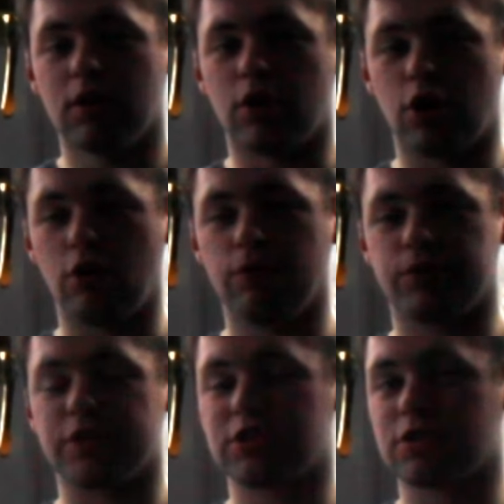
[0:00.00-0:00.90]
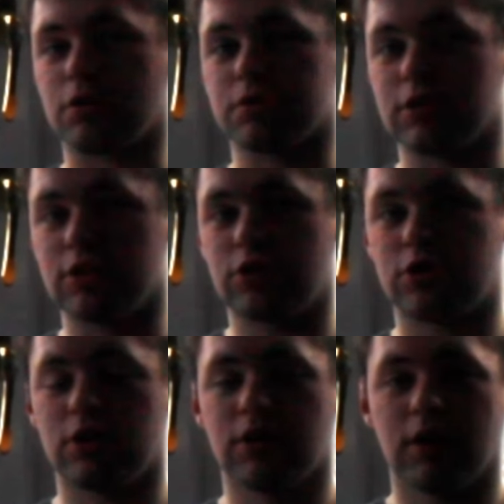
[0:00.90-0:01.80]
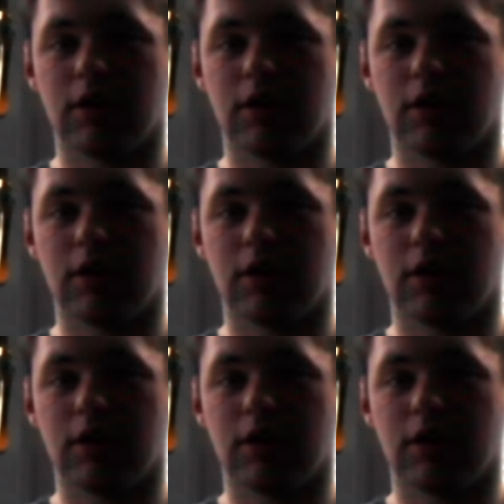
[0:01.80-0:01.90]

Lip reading: of the Scottish